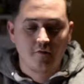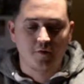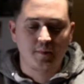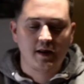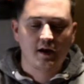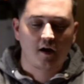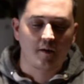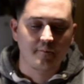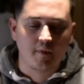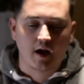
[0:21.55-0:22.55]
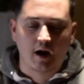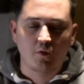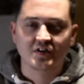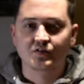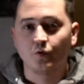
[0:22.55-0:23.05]
For me, I
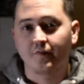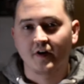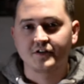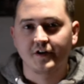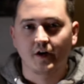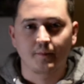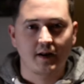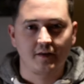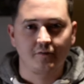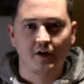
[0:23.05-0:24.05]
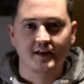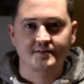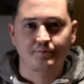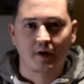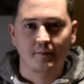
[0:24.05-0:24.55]
went to school for engineering. Many of you
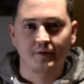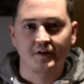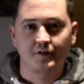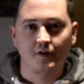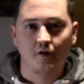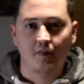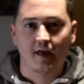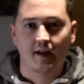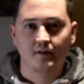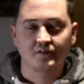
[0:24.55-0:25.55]
guys probably didn't know that.